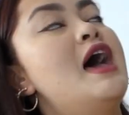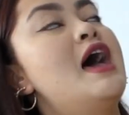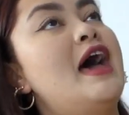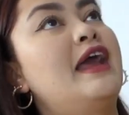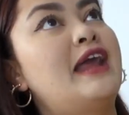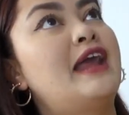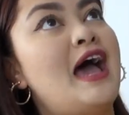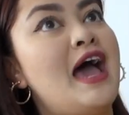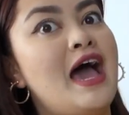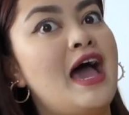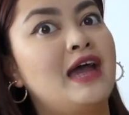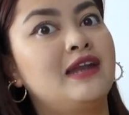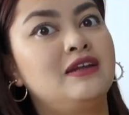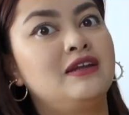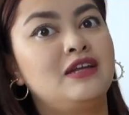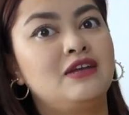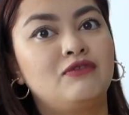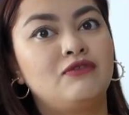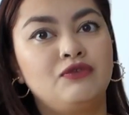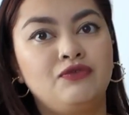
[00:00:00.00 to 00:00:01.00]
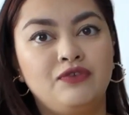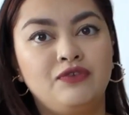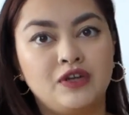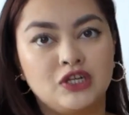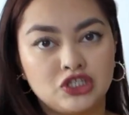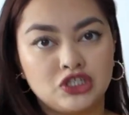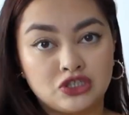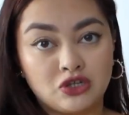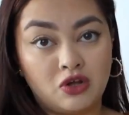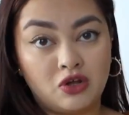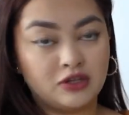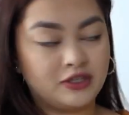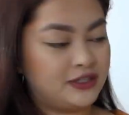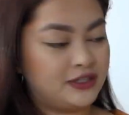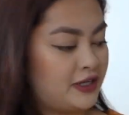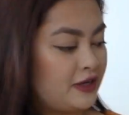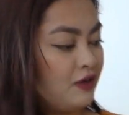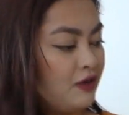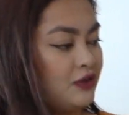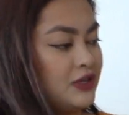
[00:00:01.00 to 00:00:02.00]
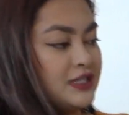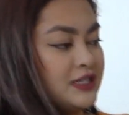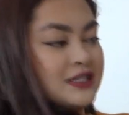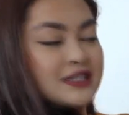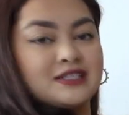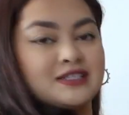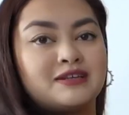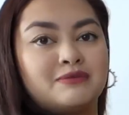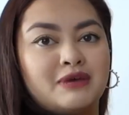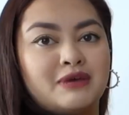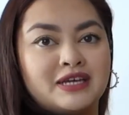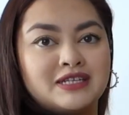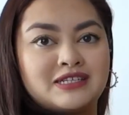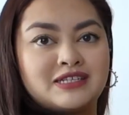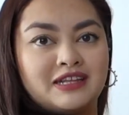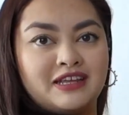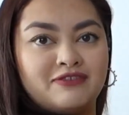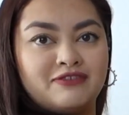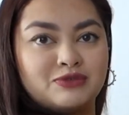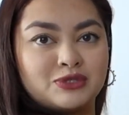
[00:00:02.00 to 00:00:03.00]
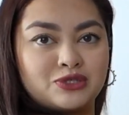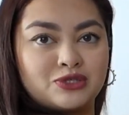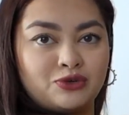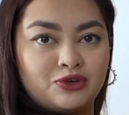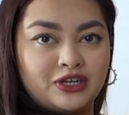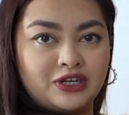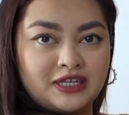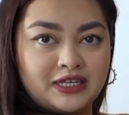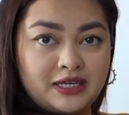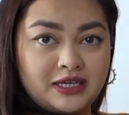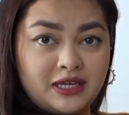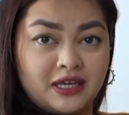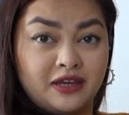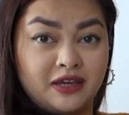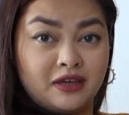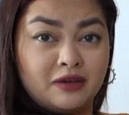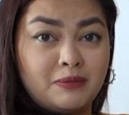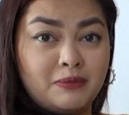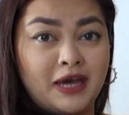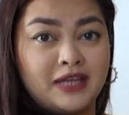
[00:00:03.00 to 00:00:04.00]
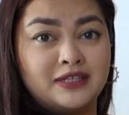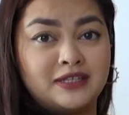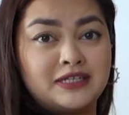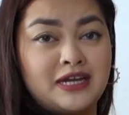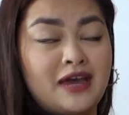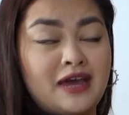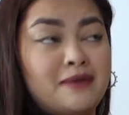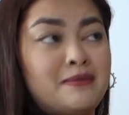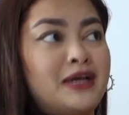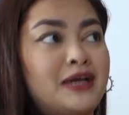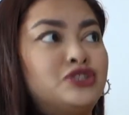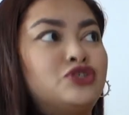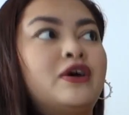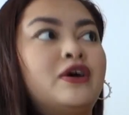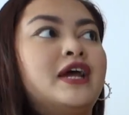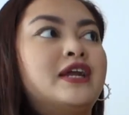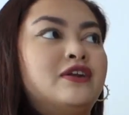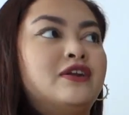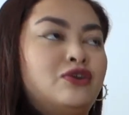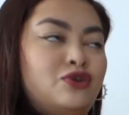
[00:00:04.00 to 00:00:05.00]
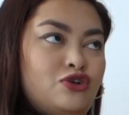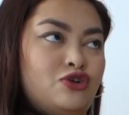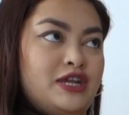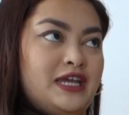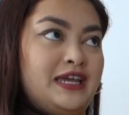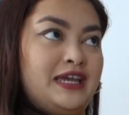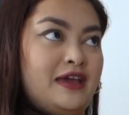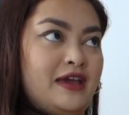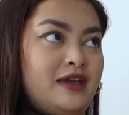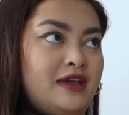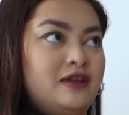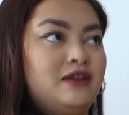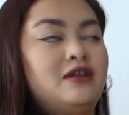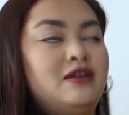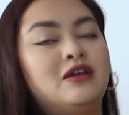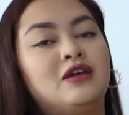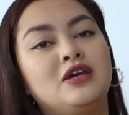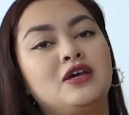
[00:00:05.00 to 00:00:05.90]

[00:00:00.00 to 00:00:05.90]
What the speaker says: And I hadn't even finished all the decreases and my sleeve was already here by the time I tried it on again.